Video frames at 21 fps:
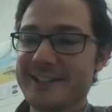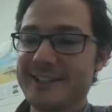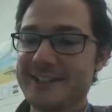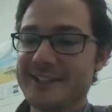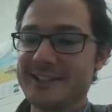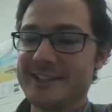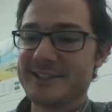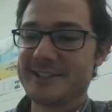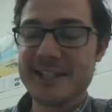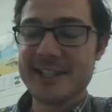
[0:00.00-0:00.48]

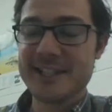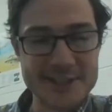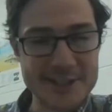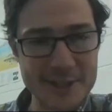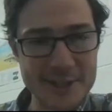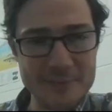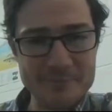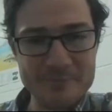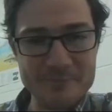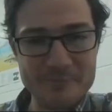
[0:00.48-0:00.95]

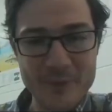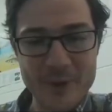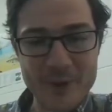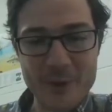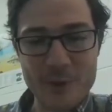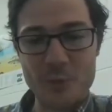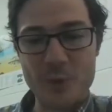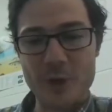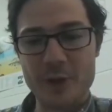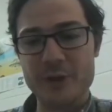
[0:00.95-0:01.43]
system
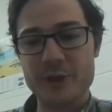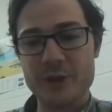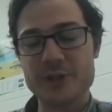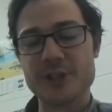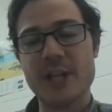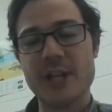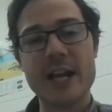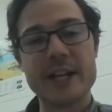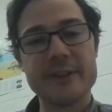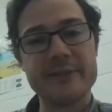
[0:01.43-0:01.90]
where
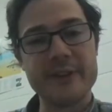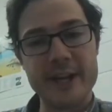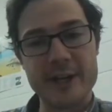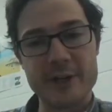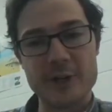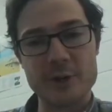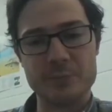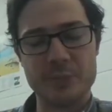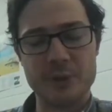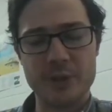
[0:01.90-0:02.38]
there's a lot of
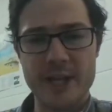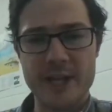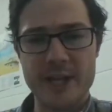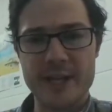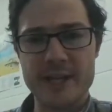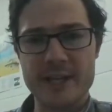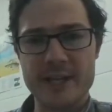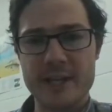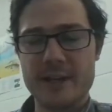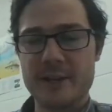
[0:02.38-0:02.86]

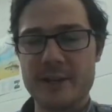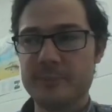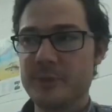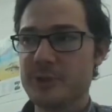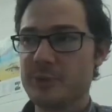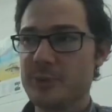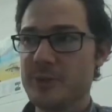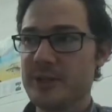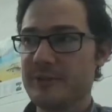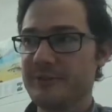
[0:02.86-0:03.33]
interplay
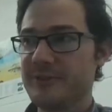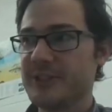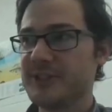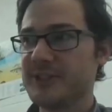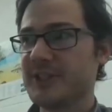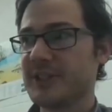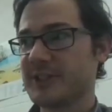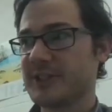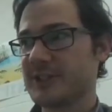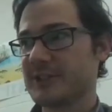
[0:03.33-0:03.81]
between the
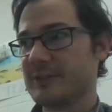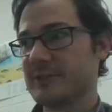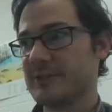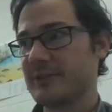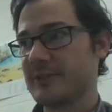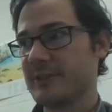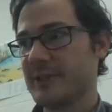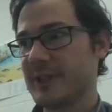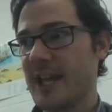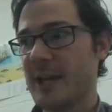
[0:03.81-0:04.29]
physics,
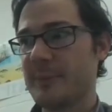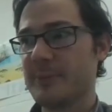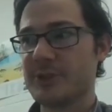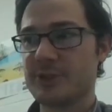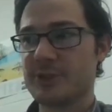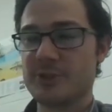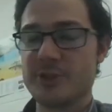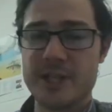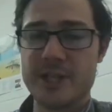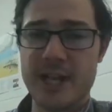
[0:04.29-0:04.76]
the
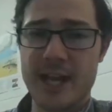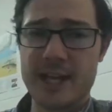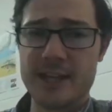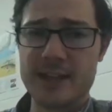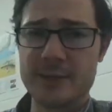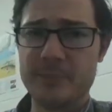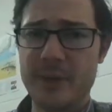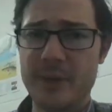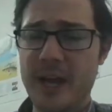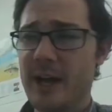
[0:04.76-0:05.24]
chemistry,
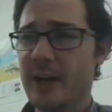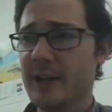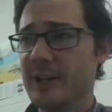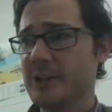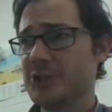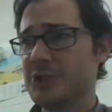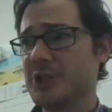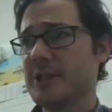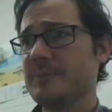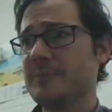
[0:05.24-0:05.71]
and the
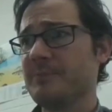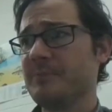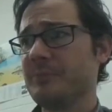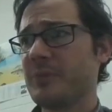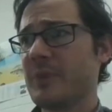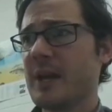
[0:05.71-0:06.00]
biology.